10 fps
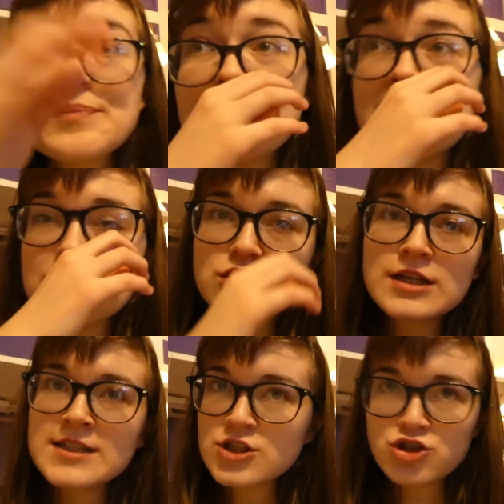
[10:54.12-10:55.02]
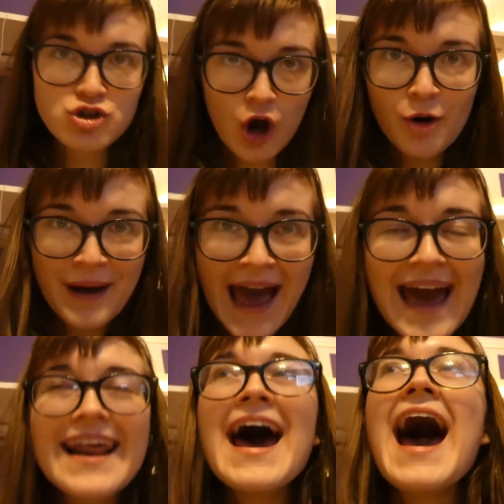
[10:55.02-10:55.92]
it's so
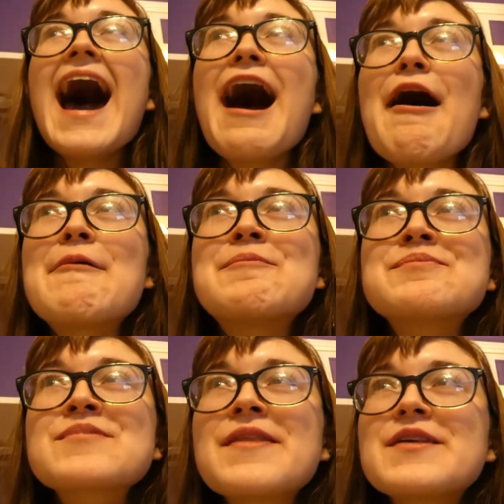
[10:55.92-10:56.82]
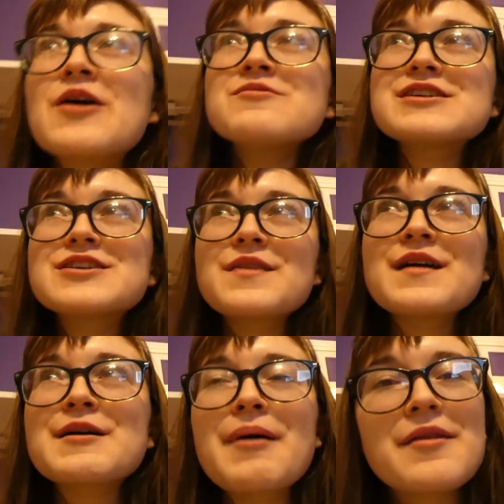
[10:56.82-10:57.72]
bad. The only good
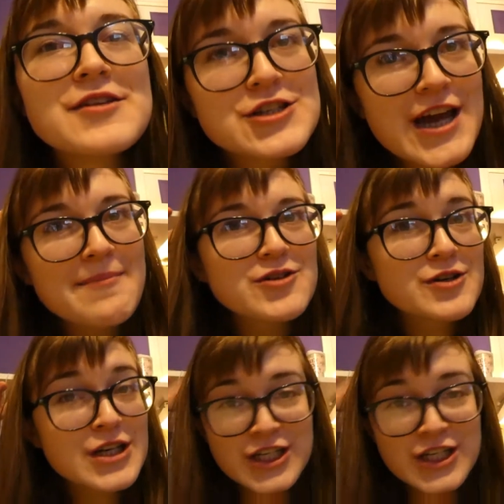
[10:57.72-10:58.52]
thing about this chapter